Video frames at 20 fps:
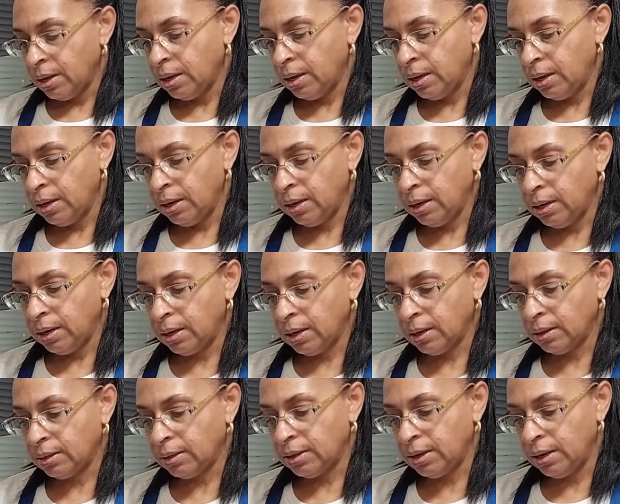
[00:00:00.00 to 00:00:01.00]
And I
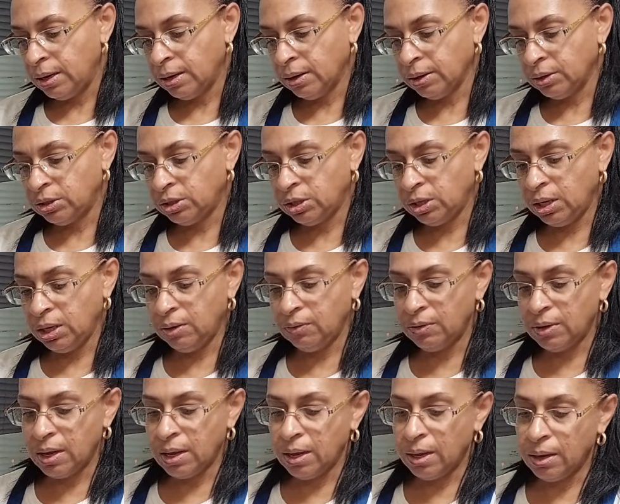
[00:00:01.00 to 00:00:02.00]
think I achieved
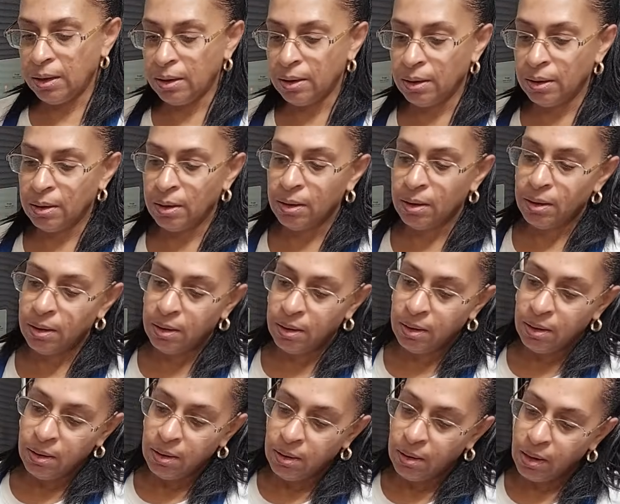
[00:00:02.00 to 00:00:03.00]
that.
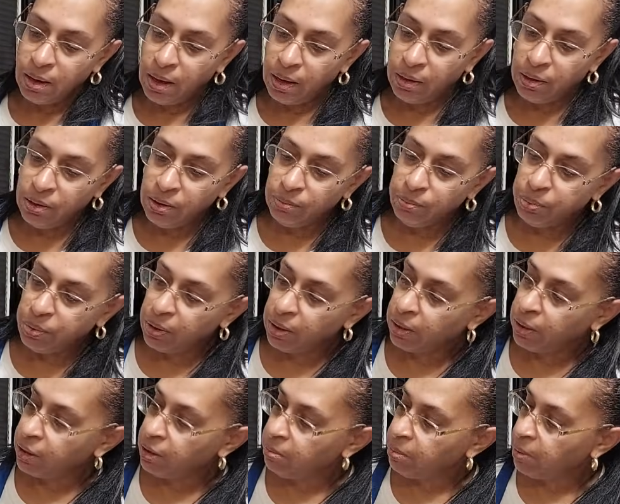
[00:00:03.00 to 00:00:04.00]
I could put a
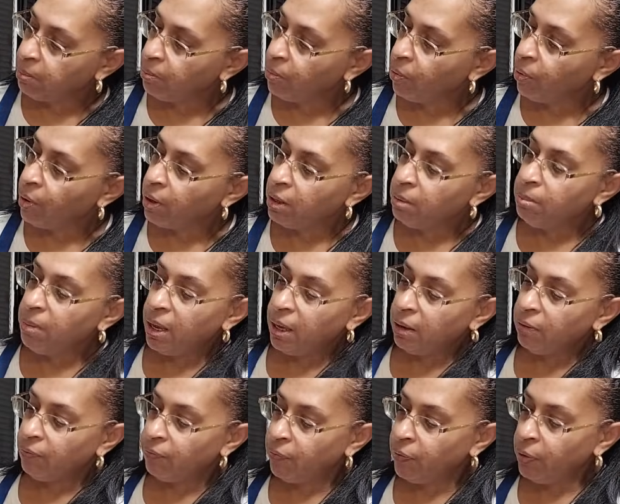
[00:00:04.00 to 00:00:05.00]
little bit more in to make
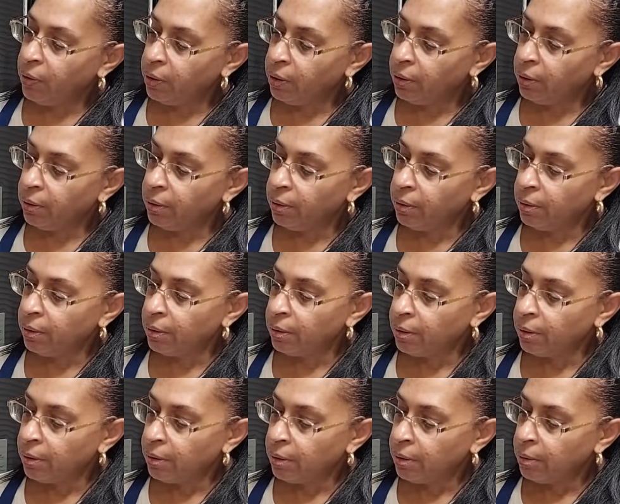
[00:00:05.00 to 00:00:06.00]
it fuller,
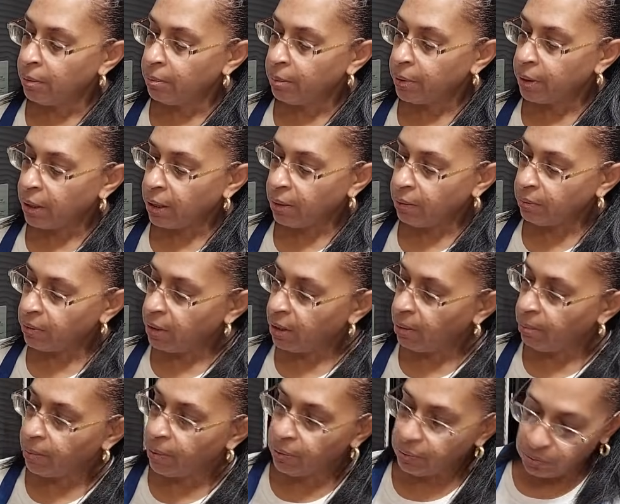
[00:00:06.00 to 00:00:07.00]
but I don't think
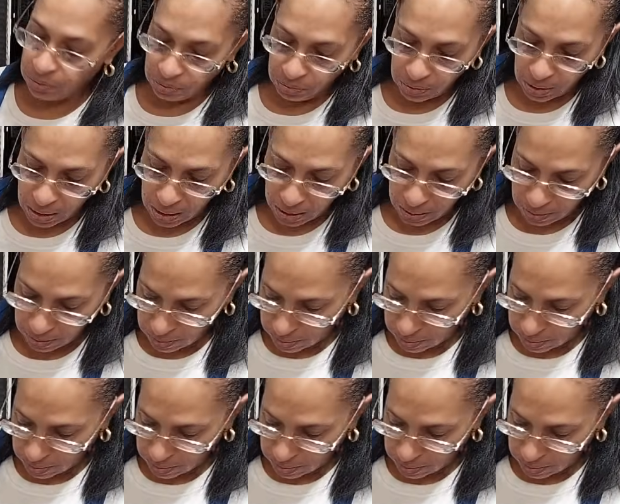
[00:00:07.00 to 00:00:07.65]
I'm going to do that.